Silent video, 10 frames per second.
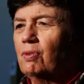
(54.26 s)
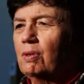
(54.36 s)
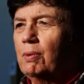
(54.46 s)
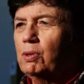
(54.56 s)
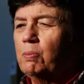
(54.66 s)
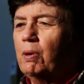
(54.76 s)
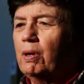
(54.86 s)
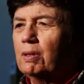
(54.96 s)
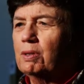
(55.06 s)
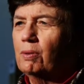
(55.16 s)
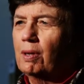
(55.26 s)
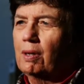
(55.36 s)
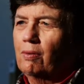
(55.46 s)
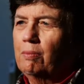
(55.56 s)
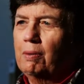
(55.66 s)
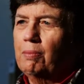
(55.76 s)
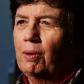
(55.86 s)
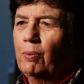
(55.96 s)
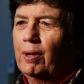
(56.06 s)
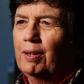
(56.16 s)
for the most part is so I can remember
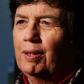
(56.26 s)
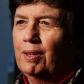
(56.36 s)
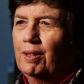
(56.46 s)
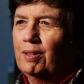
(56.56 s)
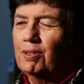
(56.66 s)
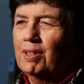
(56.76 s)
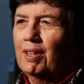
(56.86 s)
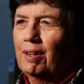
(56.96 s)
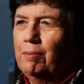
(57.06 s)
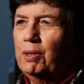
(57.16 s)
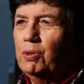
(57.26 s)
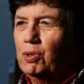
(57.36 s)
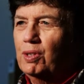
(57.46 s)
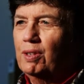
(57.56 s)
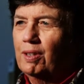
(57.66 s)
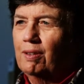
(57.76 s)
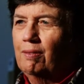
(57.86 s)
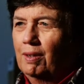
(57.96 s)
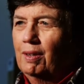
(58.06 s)
what it is that I'm interested in.